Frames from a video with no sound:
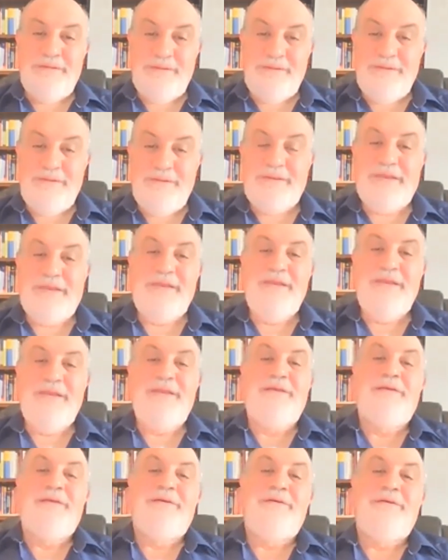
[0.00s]
the key
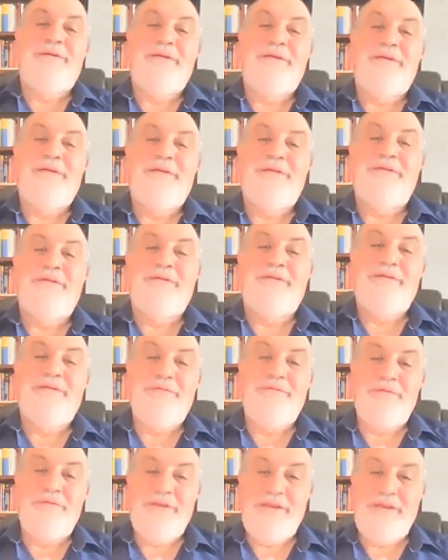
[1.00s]
here is
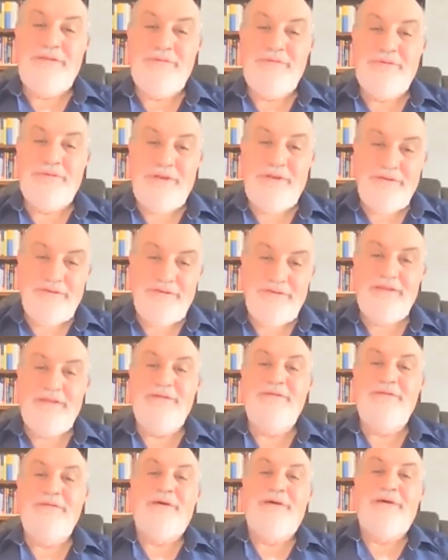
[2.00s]
if you need to understand
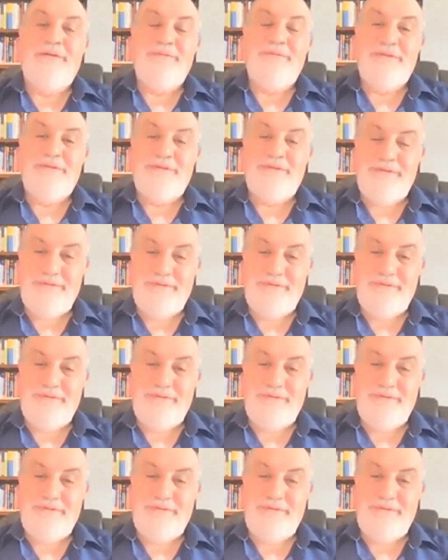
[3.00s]
the environment,